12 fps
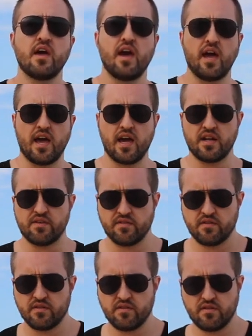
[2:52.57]
and
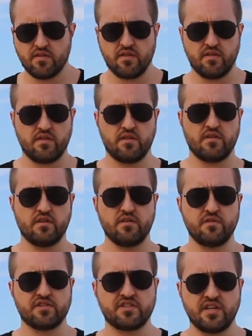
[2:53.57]

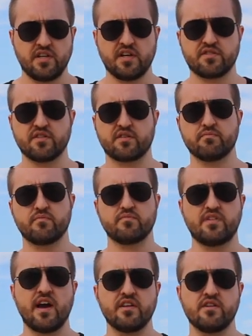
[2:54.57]
you see it took
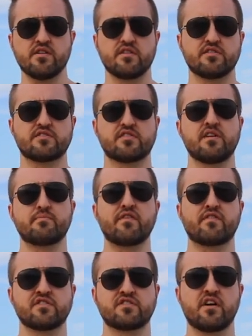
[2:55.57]
10 years to hit my
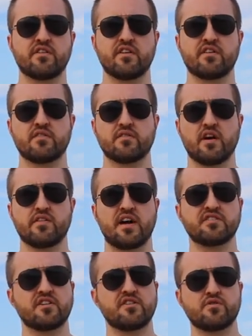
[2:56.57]
first 100. Okay, then
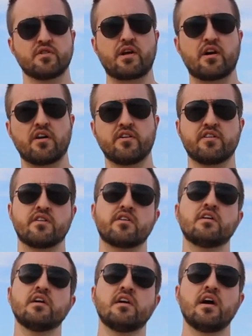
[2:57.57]
I started doing about 100 a
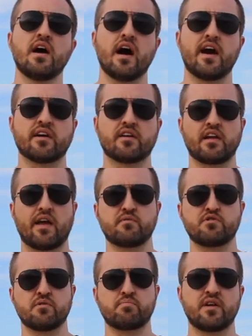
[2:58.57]
year. I came up
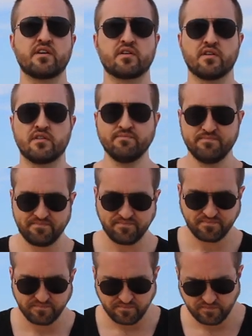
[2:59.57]
to a pinnacle
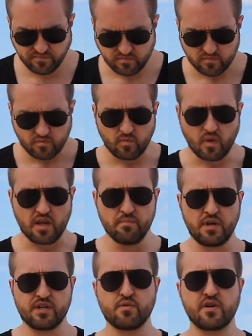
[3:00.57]

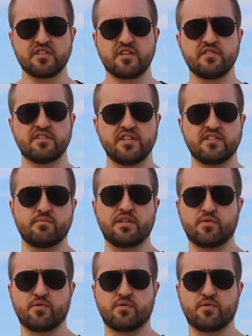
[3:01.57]
mid 2017 to mid